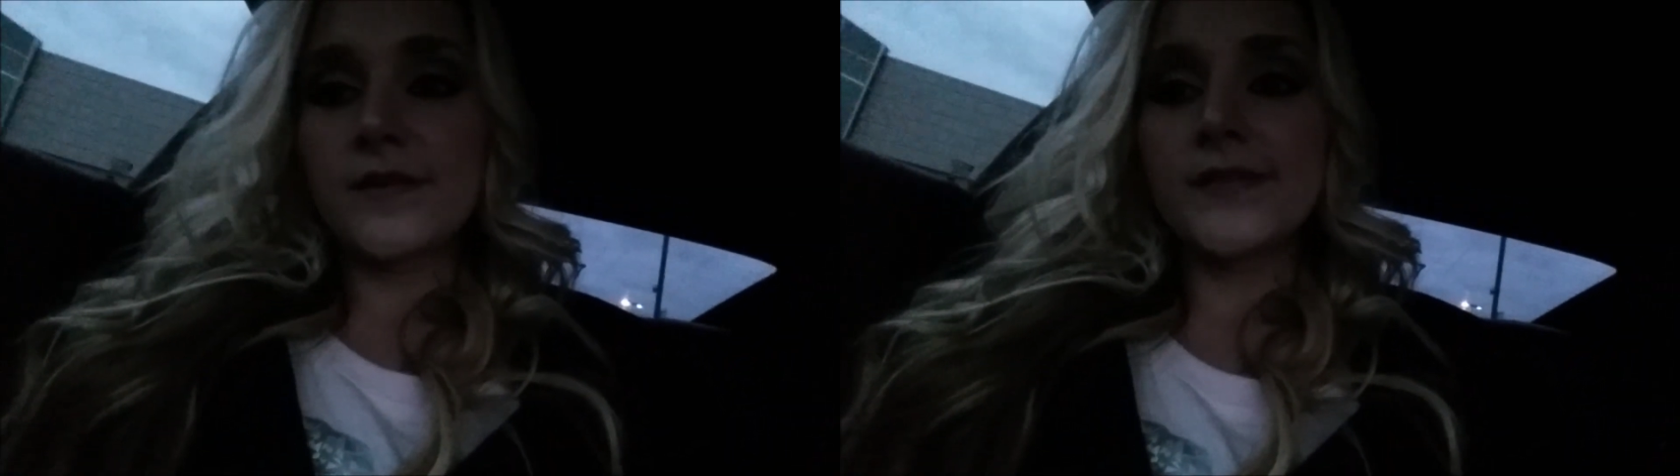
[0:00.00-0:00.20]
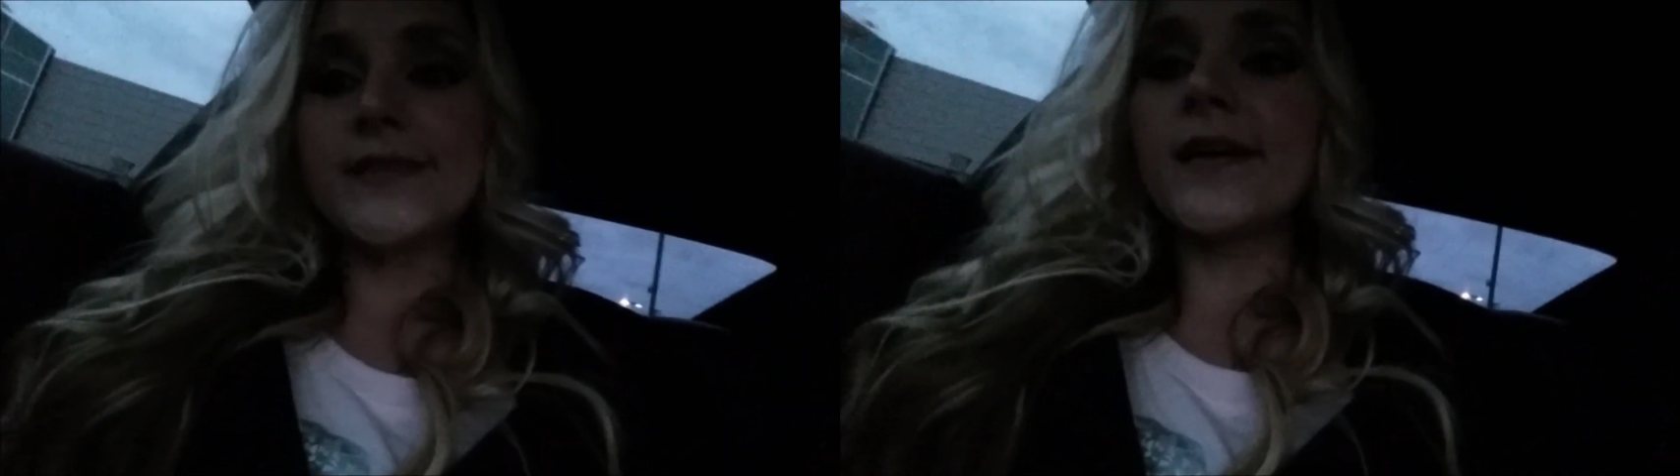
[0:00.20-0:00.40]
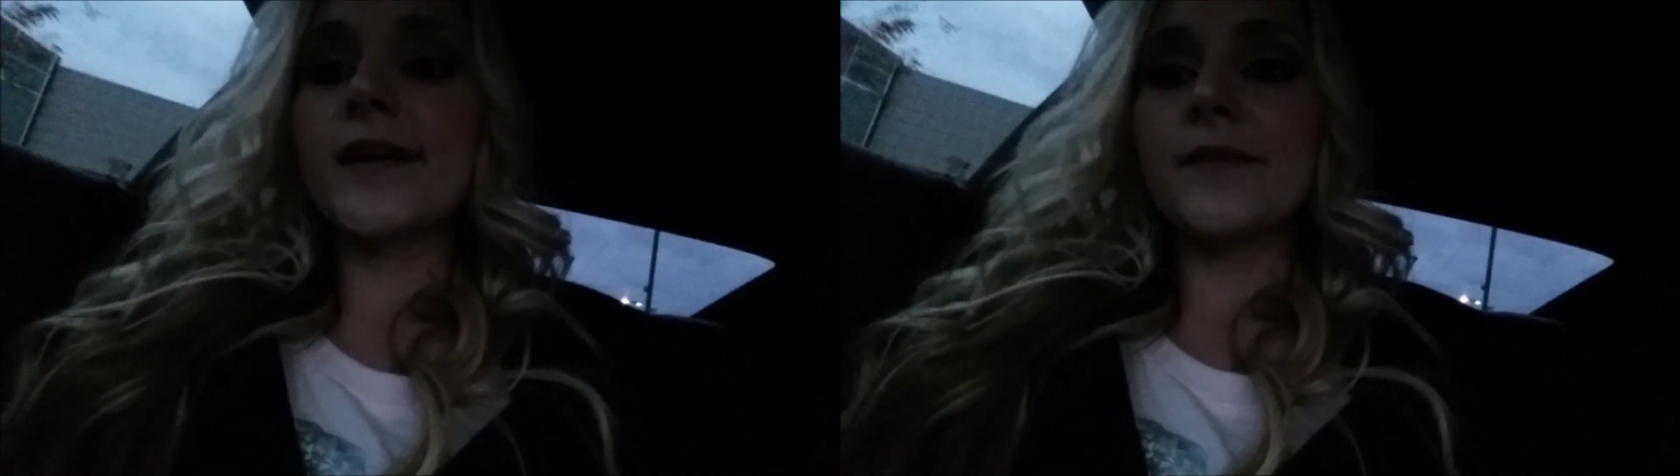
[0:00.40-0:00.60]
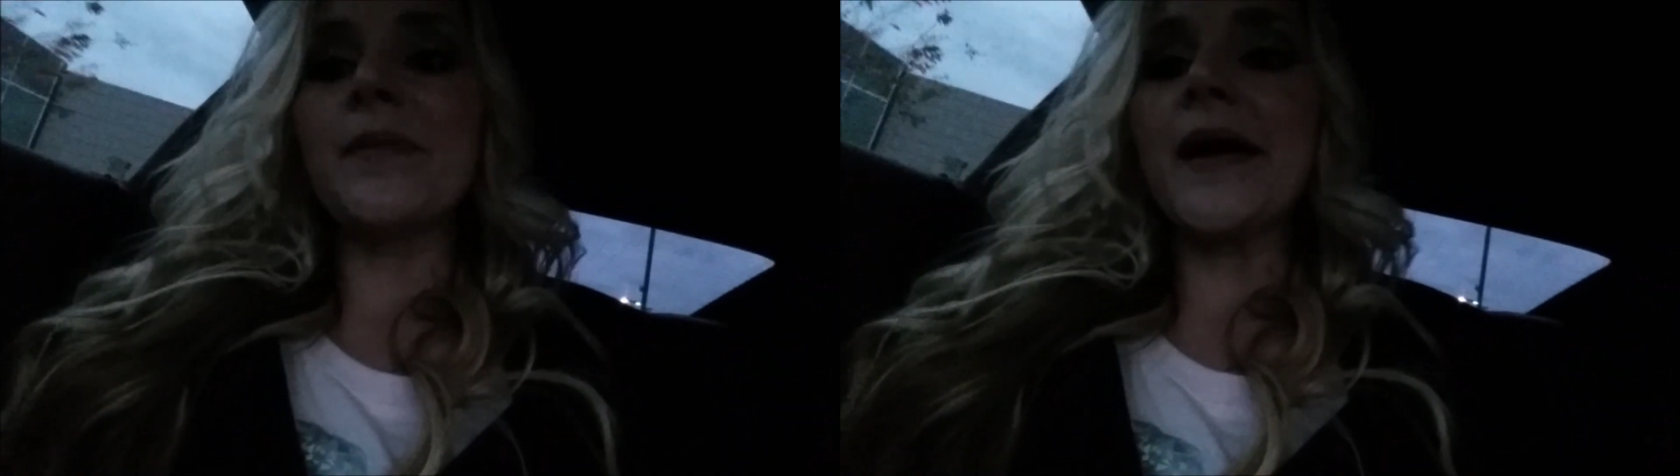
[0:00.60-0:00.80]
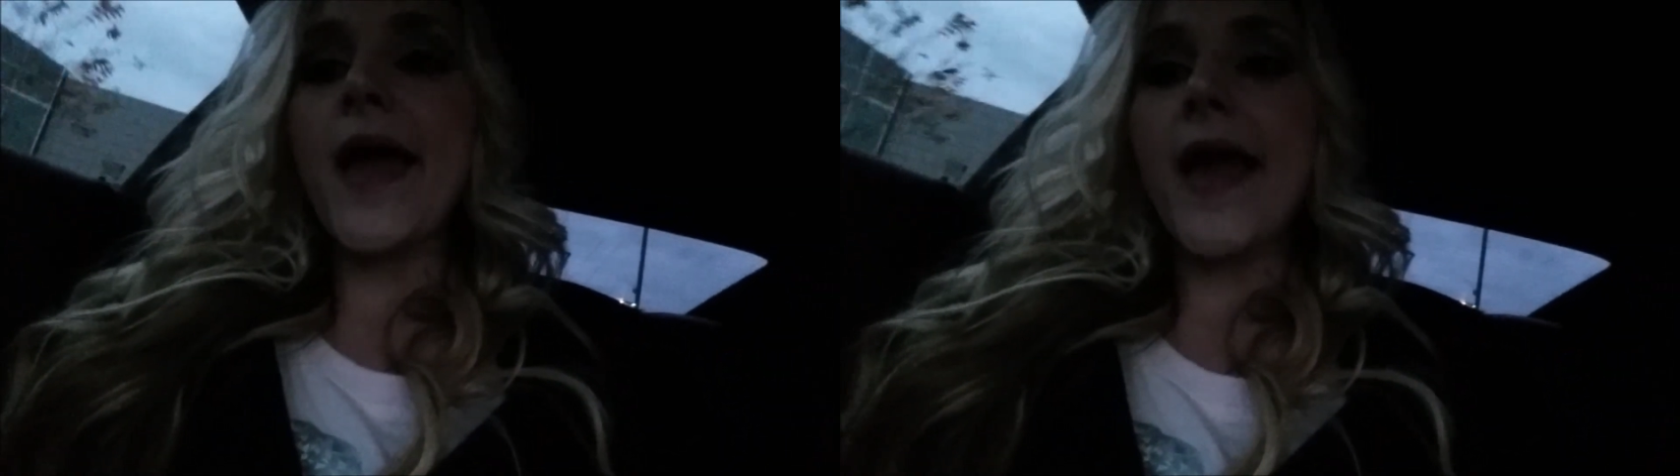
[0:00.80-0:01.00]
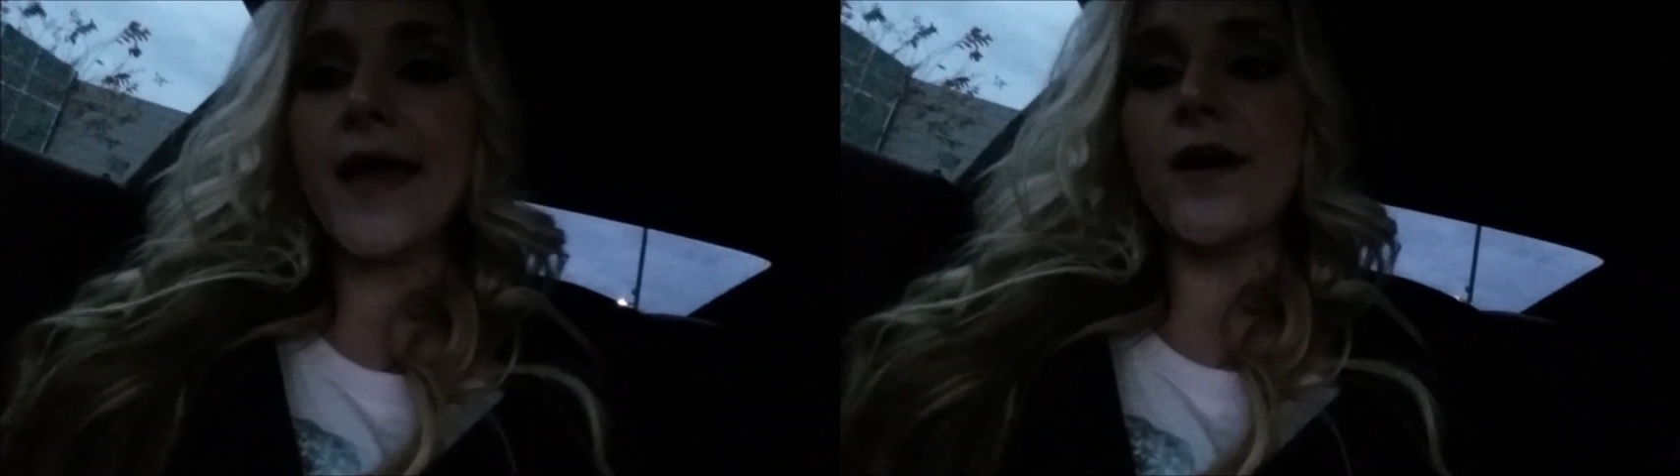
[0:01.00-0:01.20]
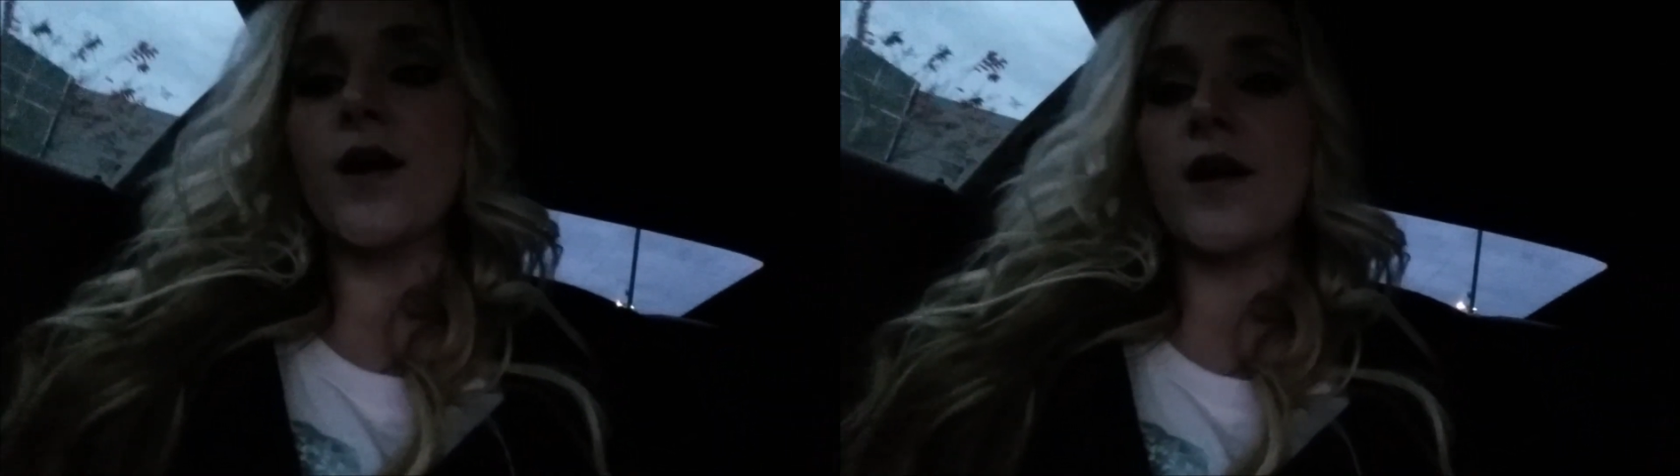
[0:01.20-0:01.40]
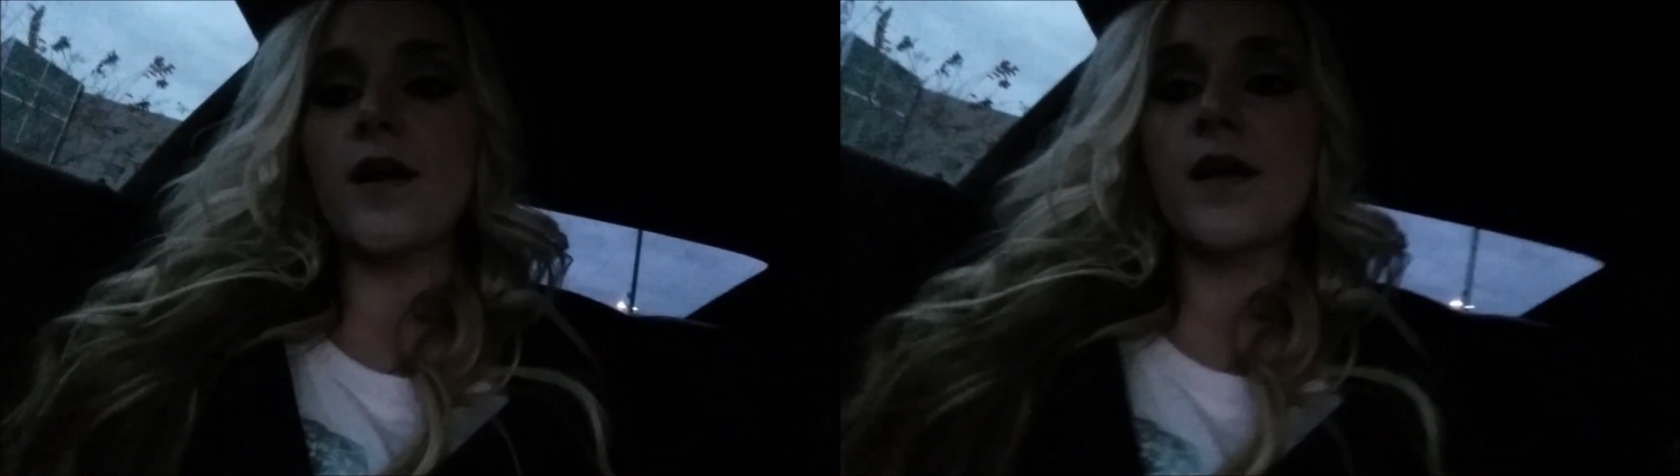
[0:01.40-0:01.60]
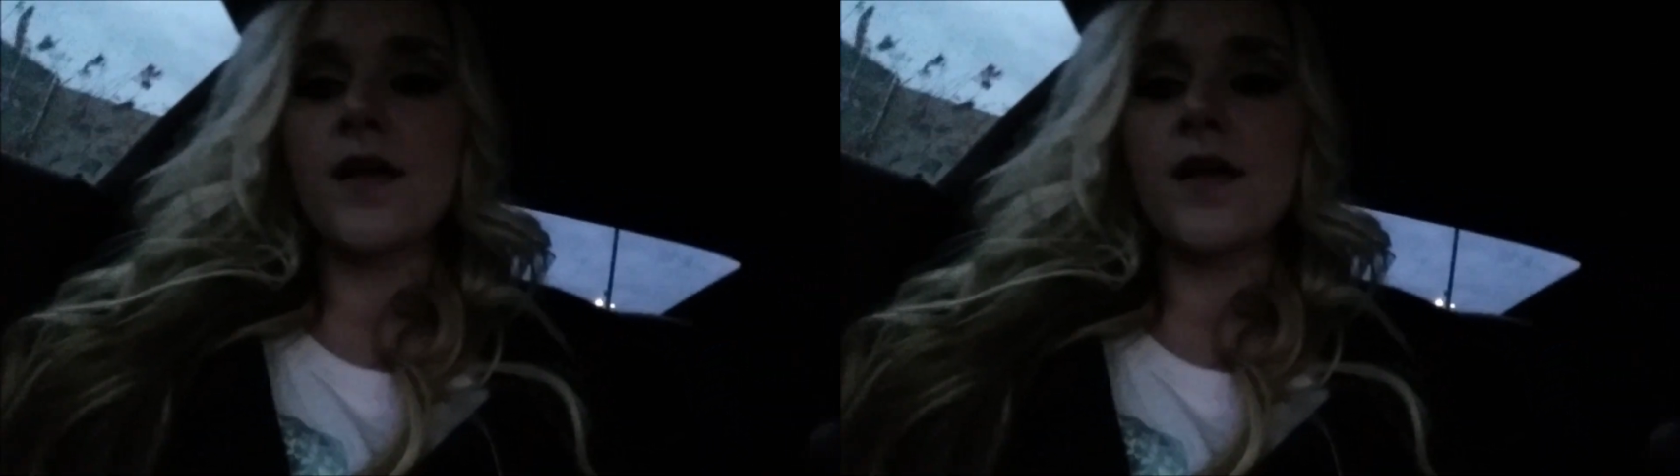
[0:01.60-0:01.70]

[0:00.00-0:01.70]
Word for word: stuck in my hair